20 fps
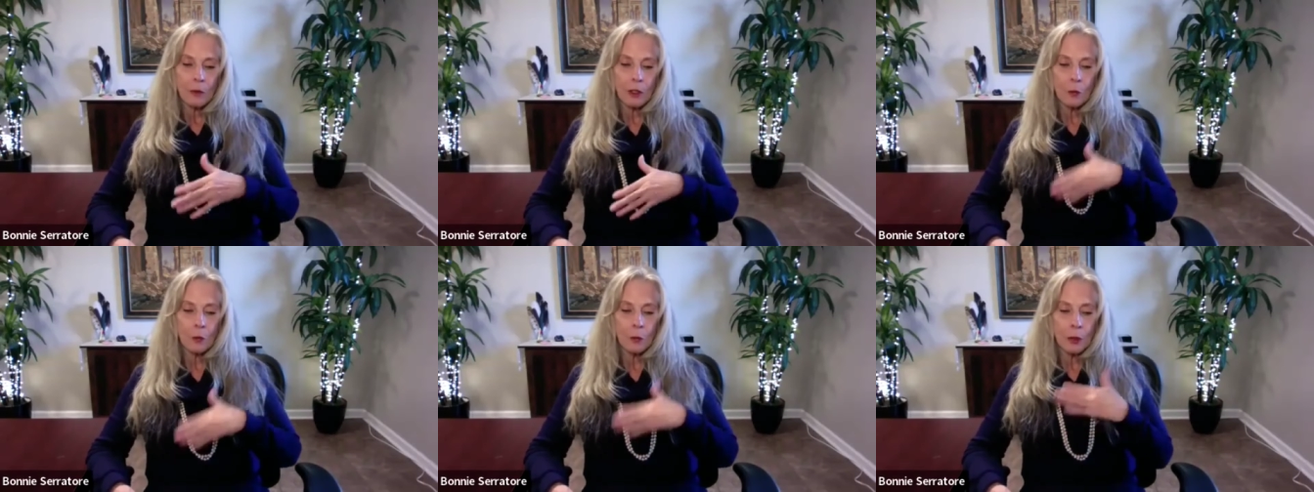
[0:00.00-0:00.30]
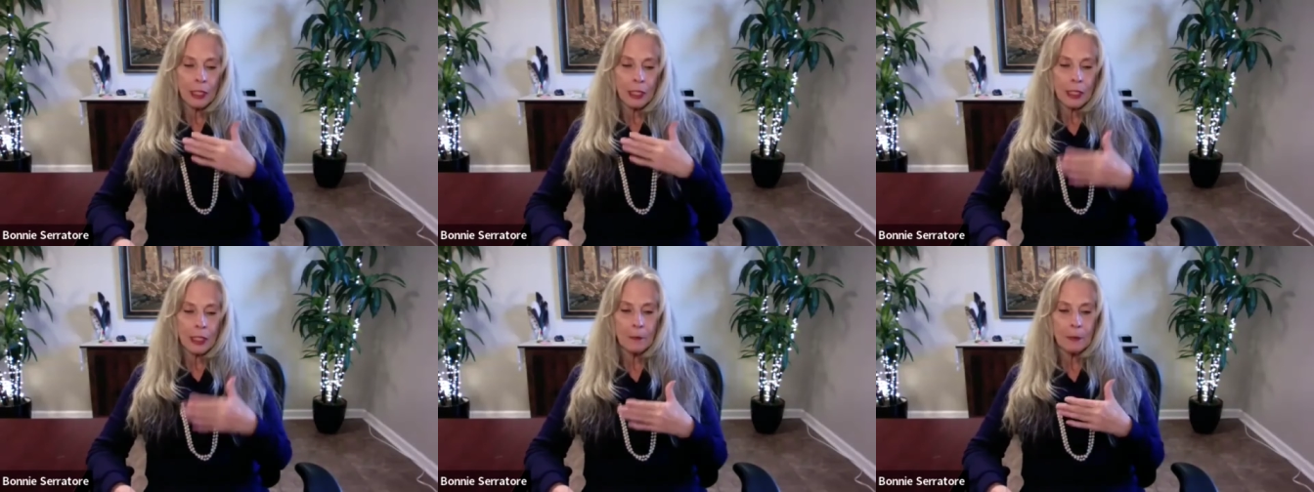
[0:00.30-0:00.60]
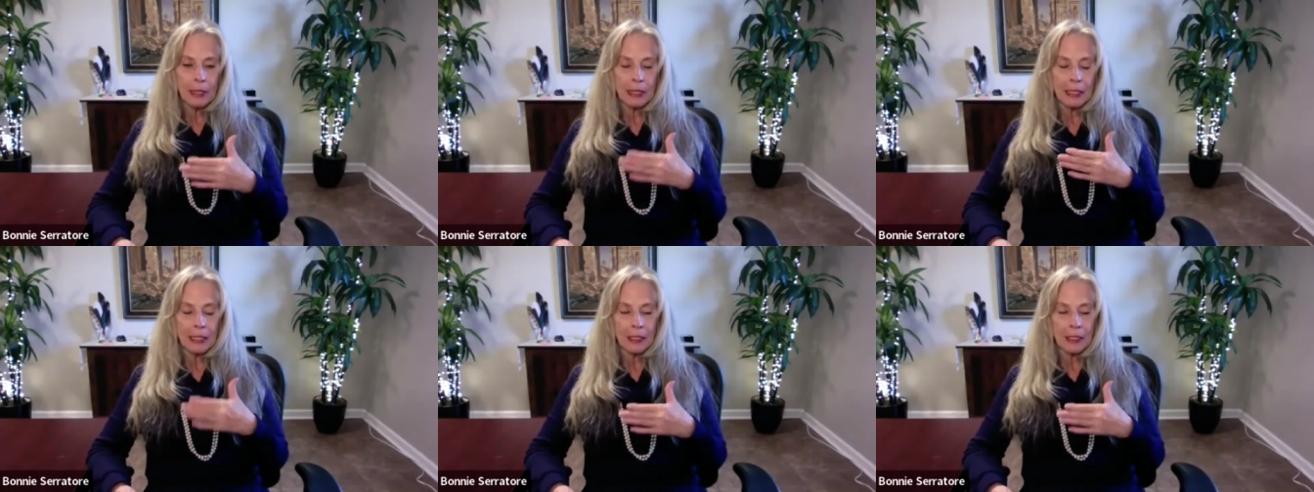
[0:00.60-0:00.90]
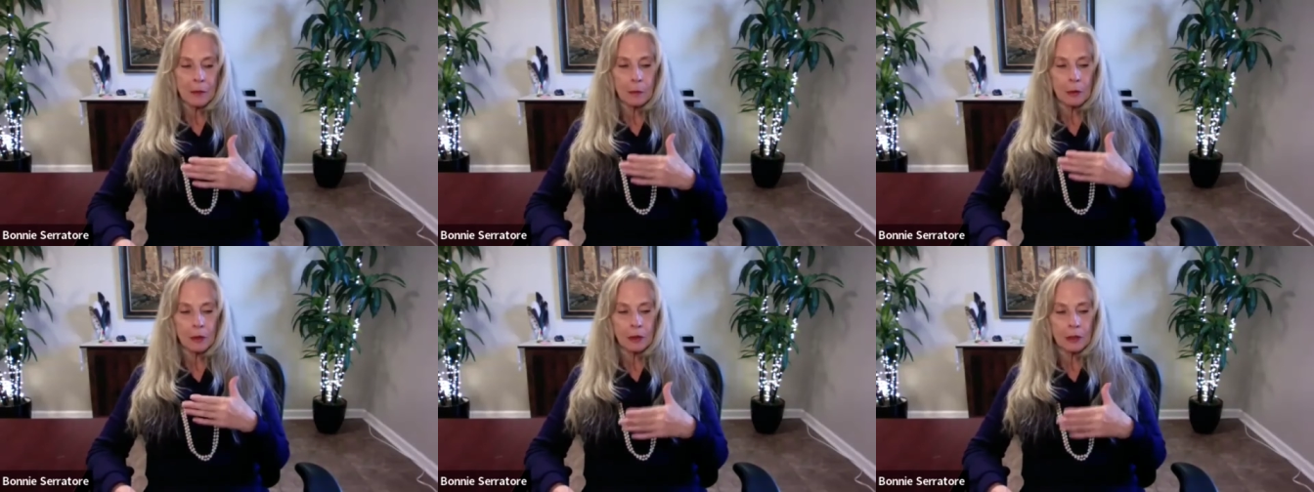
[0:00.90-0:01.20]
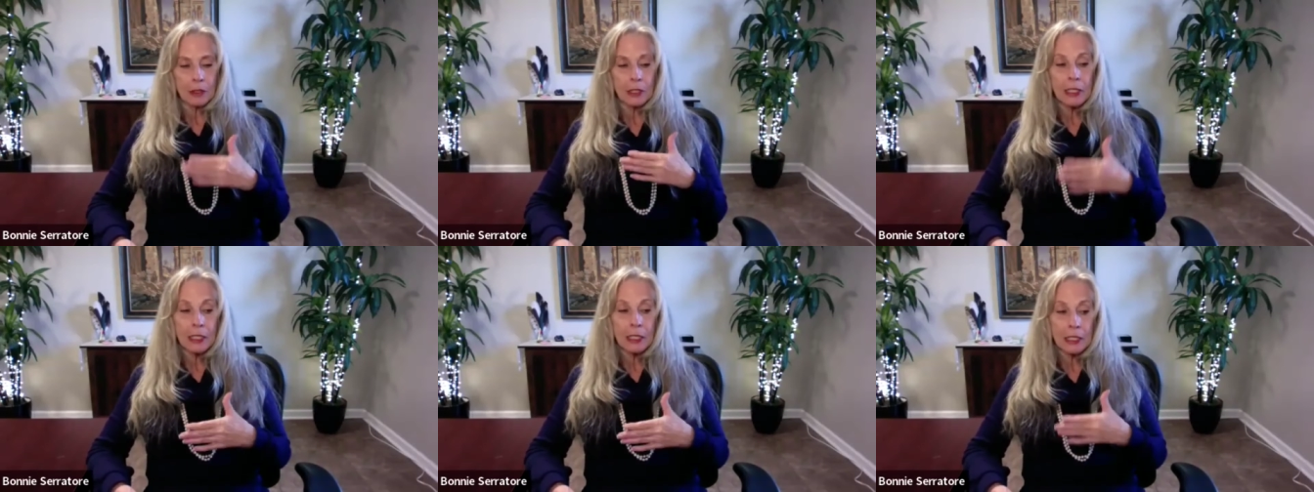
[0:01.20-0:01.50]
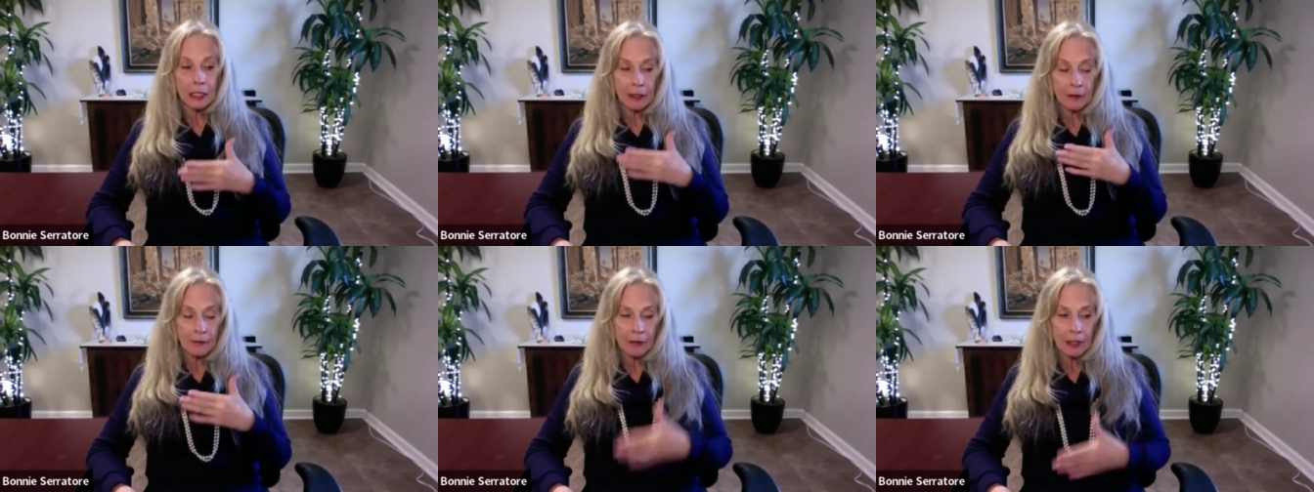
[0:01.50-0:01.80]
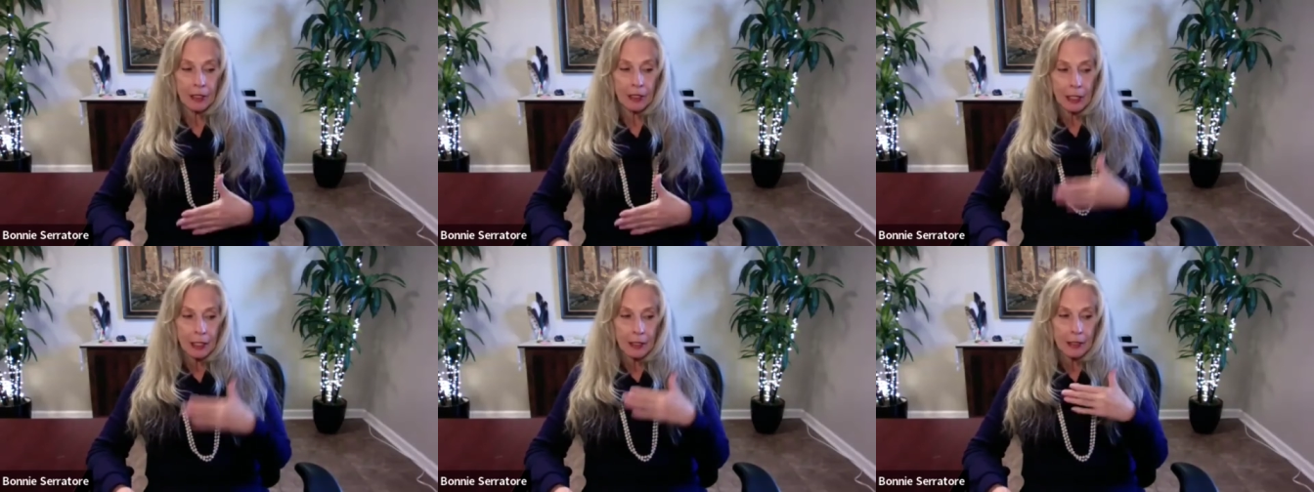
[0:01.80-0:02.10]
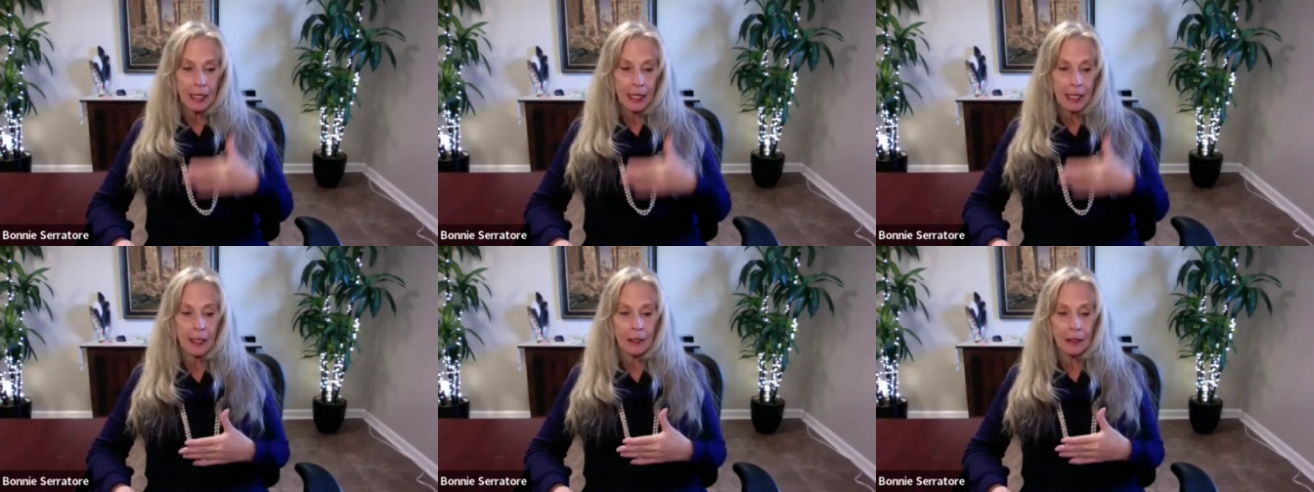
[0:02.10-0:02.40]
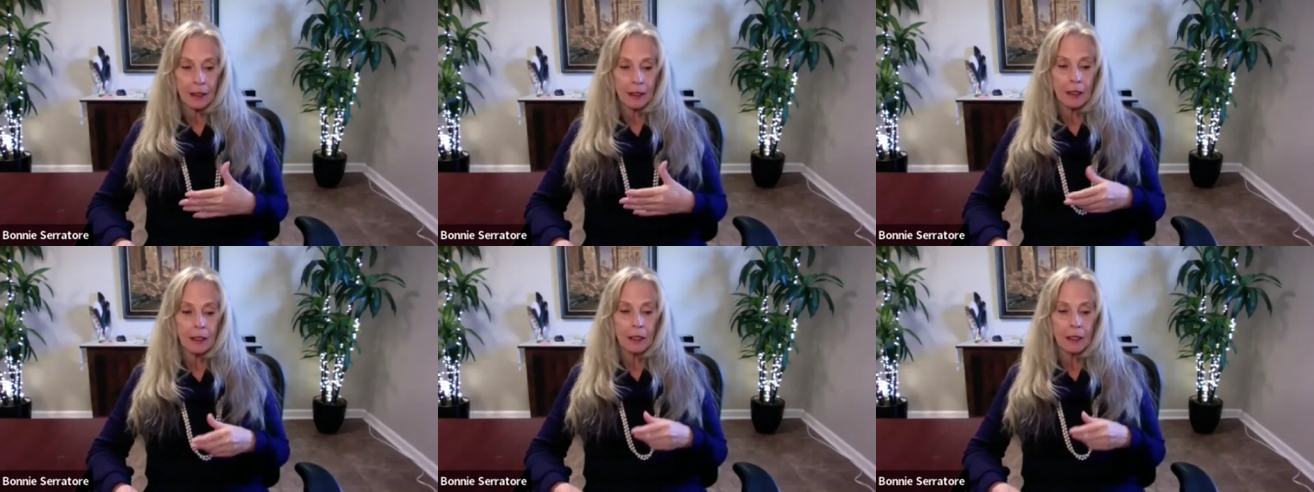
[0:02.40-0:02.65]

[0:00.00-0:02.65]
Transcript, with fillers: when we begin to believe that